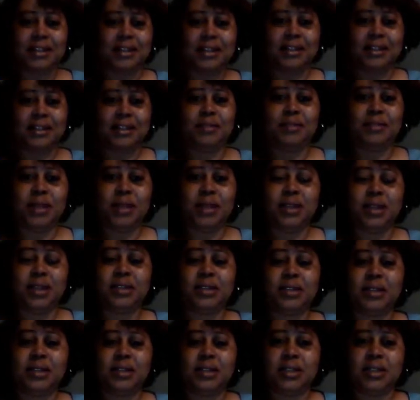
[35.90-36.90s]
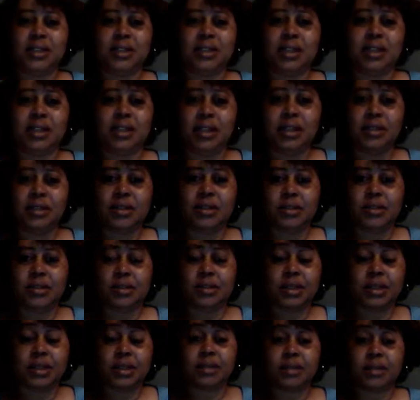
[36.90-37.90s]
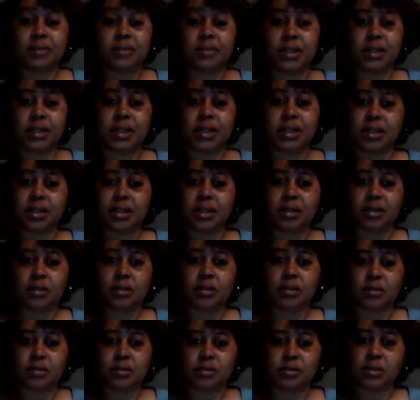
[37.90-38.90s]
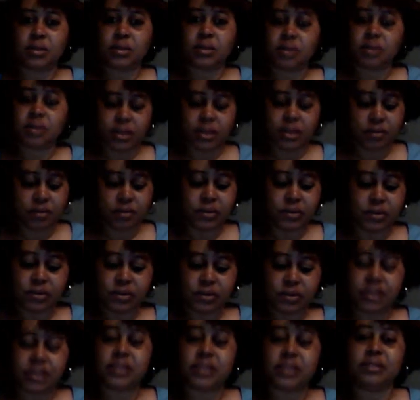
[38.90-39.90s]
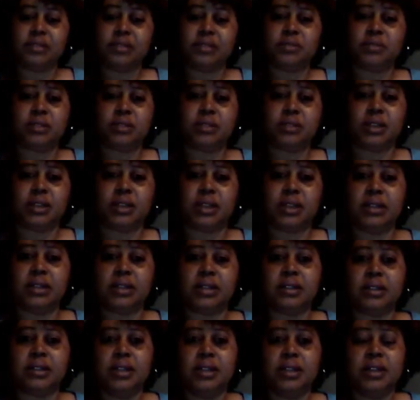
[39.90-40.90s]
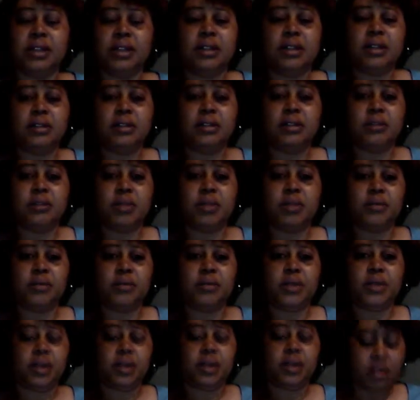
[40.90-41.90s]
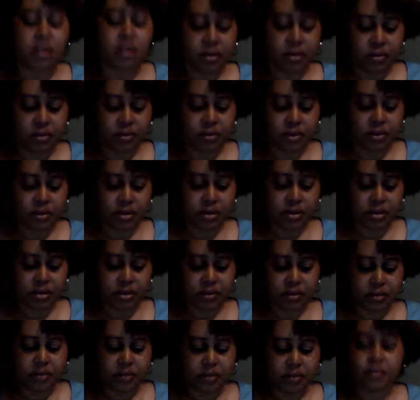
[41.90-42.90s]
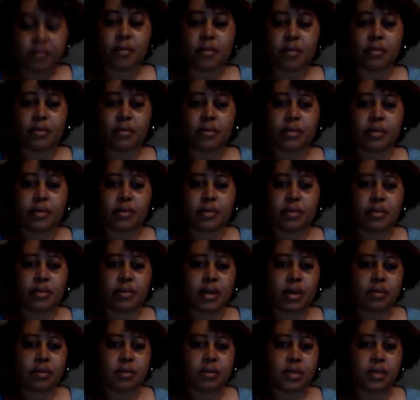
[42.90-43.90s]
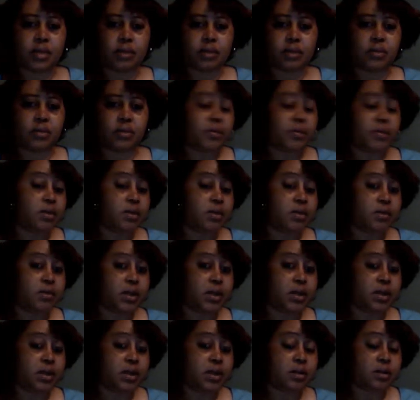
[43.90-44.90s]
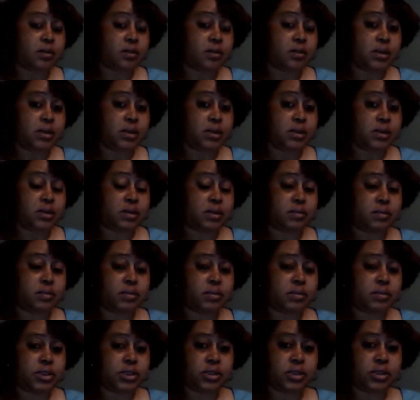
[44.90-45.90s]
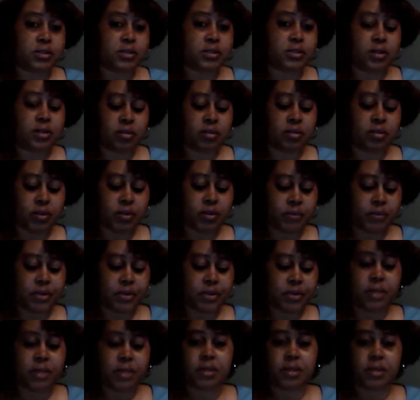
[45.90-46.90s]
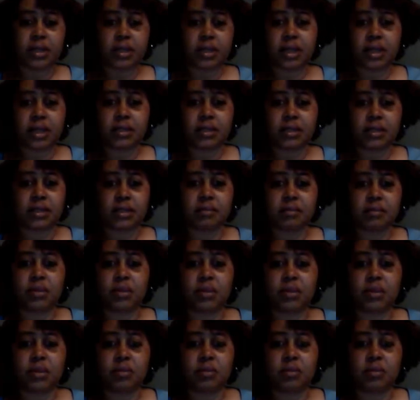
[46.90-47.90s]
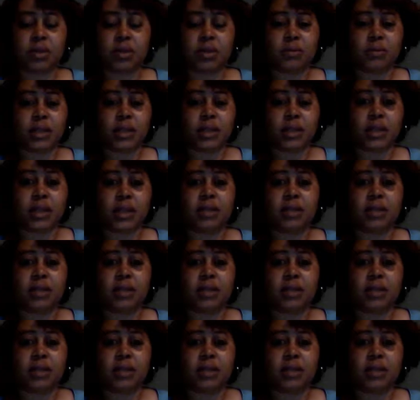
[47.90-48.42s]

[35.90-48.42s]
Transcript: I'm actually dressed and ready to go to work this morning. So I'm trying to do my video um, my review video um, to show you all my freebies as I'm on my way